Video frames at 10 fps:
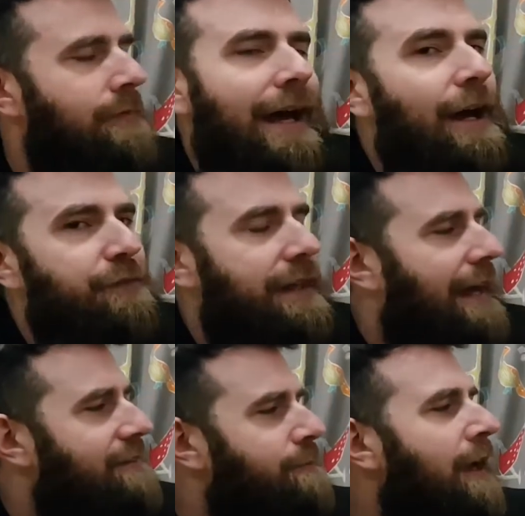After
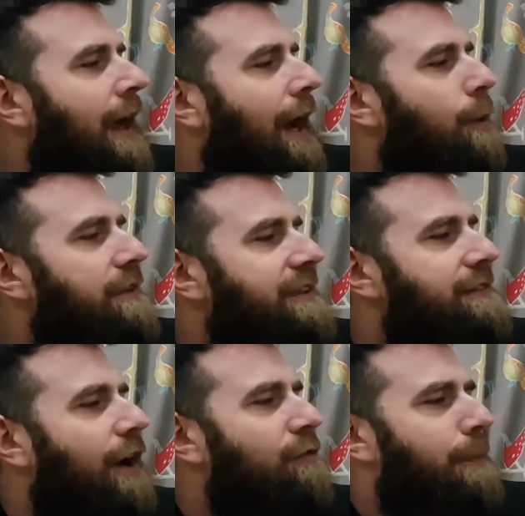that, Elmer set
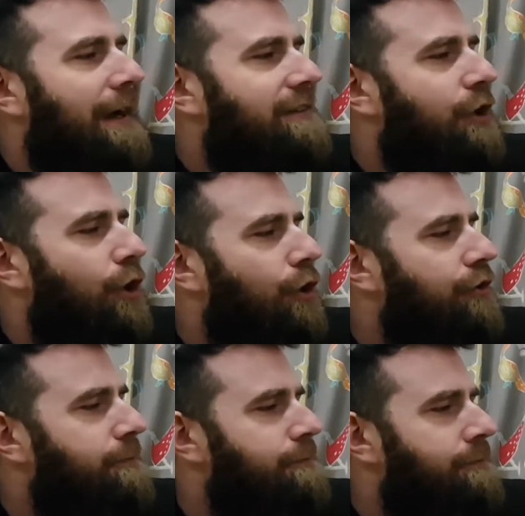off back to the herd.
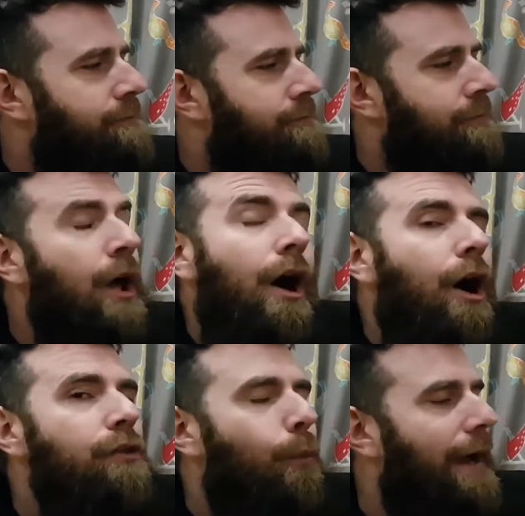
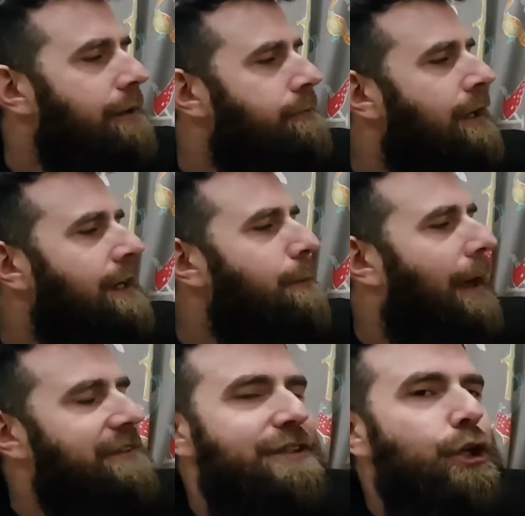On the way, he
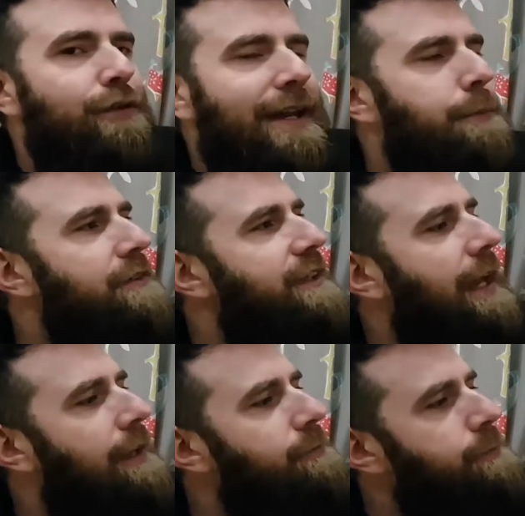passed the other animals
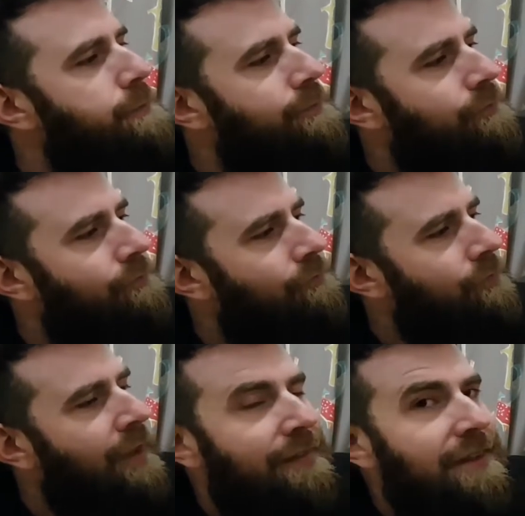again.
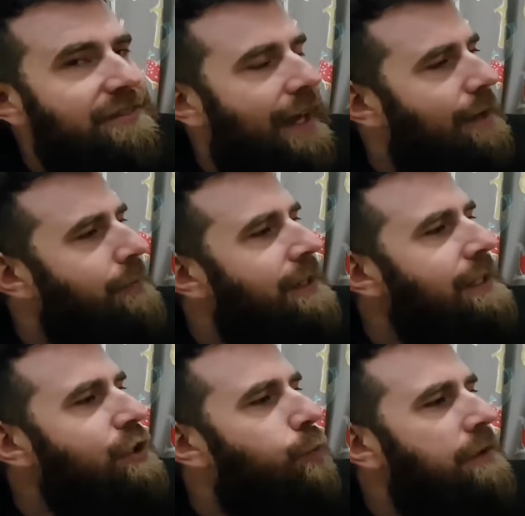This time,
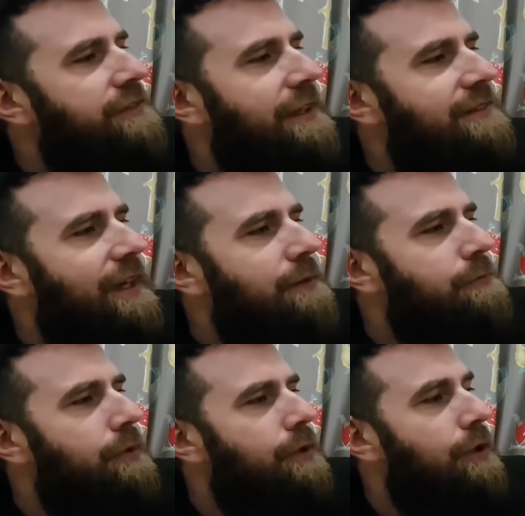each one said to
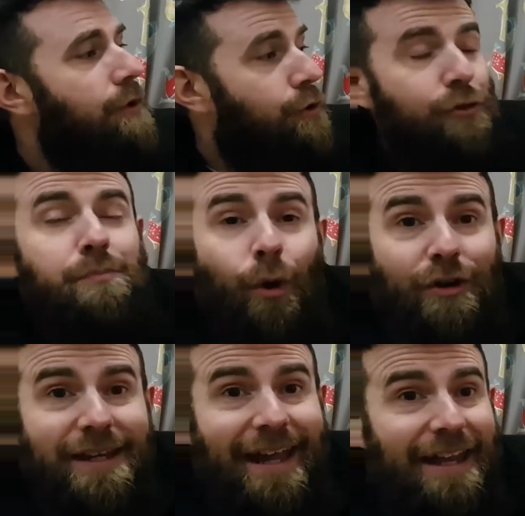him, "Good
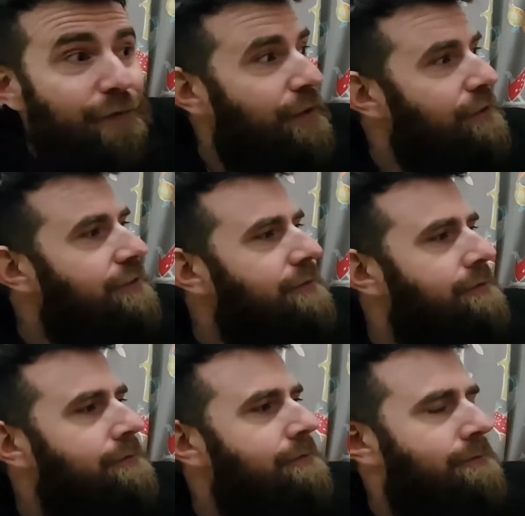morning, elephant."
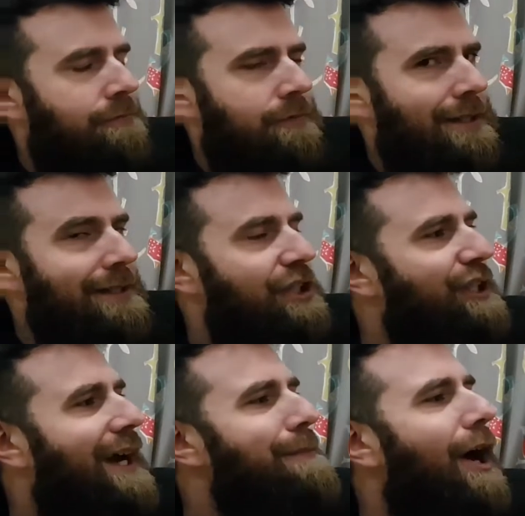And each
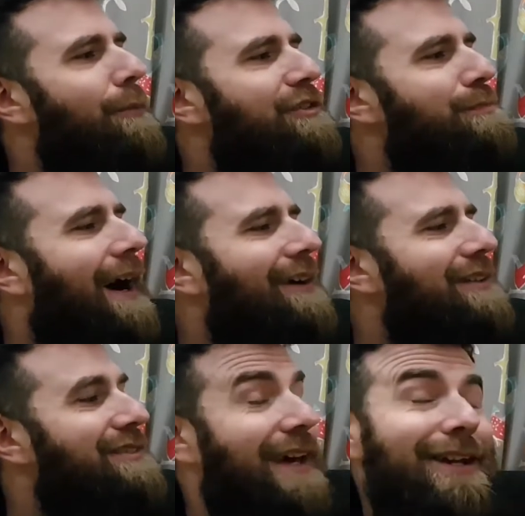time Elmer smiled
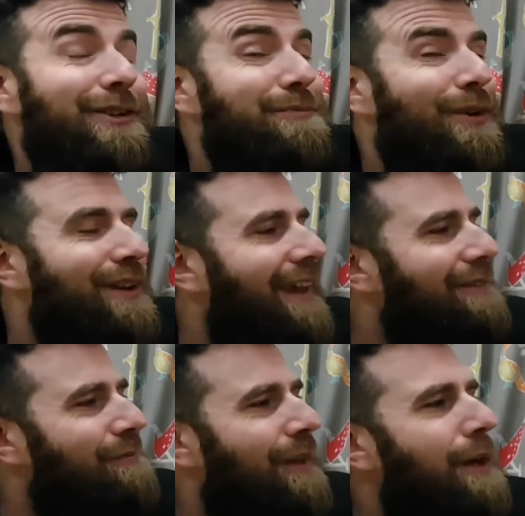and said, "Good morning,"
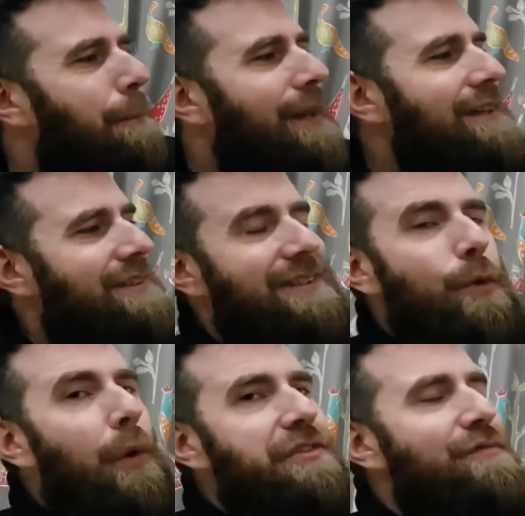pleased that he
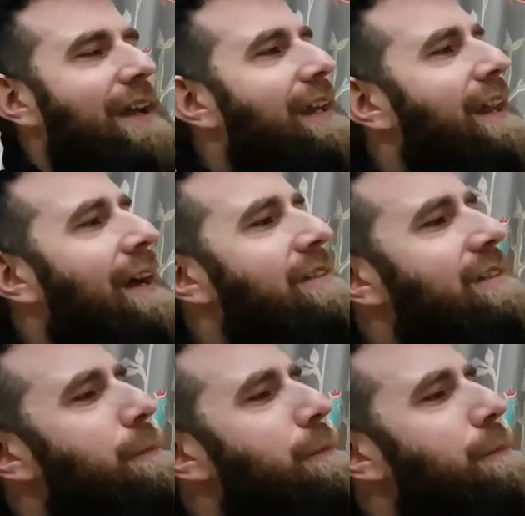wasn't recognised.